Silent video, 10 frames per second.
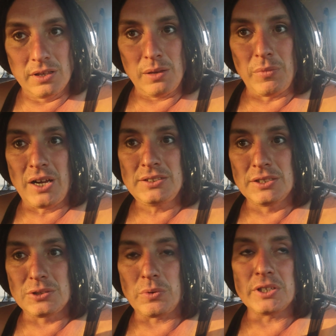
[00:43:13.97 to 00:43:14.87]
in my
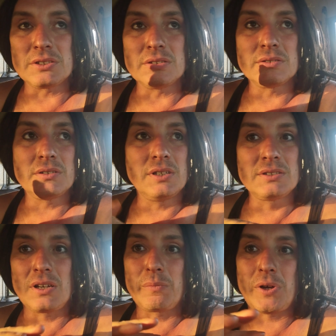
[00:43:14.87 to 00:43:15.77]
situation
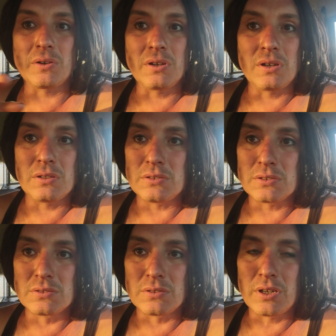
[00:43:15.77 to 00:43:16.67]
is not about
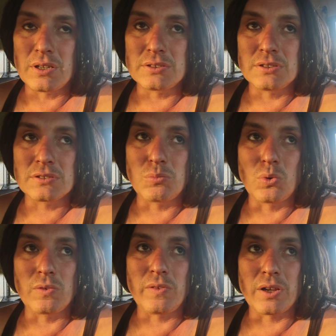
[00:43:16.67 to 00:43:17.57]
guns, right? It's just
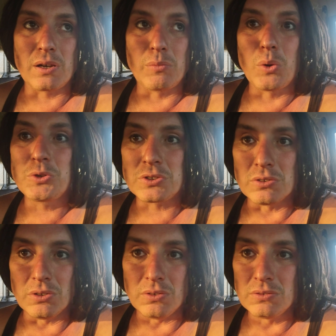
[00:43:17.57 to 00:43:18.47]
more of like an
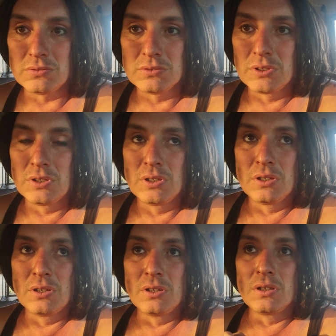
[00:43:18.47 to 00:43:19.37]
emotional
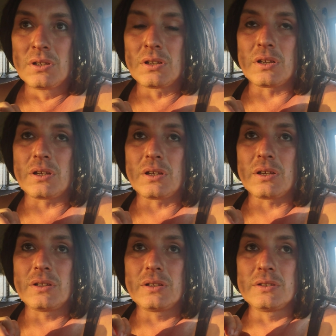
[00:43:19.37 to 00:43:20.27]

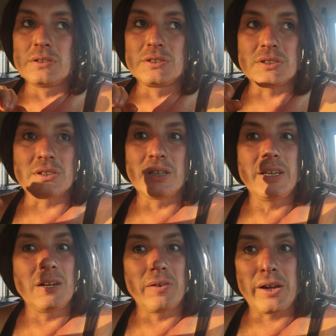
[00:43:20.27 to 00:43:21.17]
uh, just
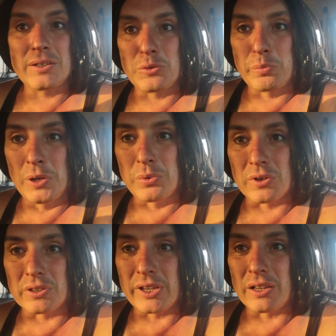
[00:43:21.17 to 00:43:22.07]
interacting with people
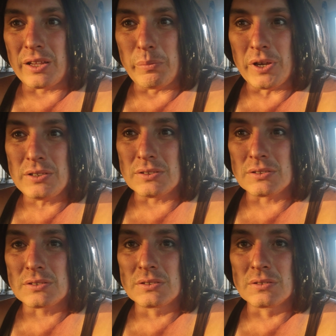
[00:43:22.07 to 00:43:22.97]
on a day-to-day
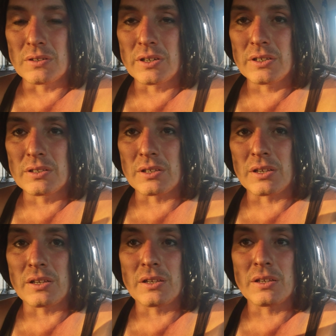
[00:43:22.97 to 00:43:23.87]
basis, right?
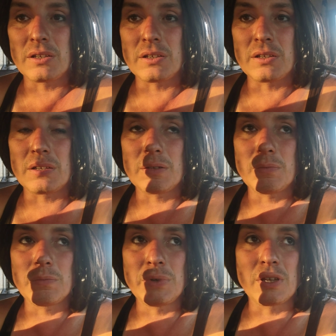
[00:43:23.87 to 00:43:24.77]
And uh,
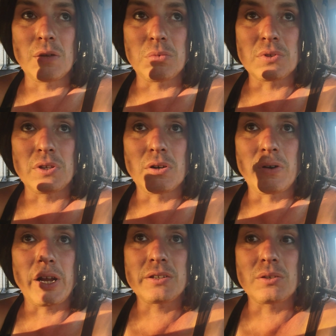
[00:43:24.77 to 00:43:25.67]
being able to
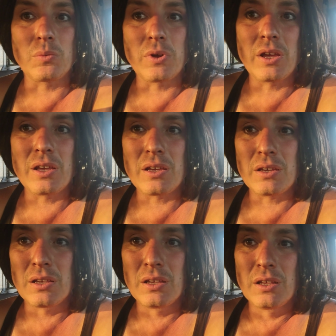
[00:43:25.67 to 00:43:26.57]
interact in a way